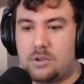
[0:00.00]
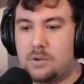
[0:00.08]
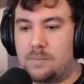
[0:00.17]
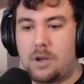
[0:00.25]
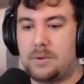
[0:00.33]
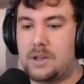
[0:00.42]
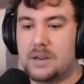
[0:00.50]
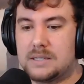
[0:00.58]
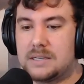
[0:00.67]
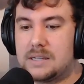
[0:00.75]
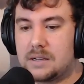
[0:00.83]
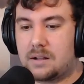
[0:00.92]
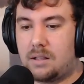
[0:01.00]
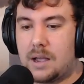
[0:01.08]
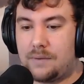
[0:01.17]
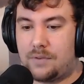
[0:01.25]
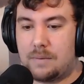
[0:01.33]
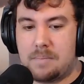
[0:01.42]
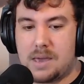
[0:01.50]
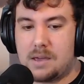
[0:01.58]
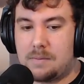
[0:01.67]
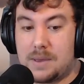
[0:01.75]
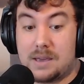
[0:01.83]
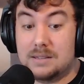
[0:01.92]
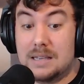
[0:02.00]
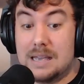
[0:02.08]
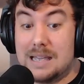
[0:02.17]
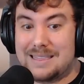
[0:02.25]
You're probably going to see a decline from peak because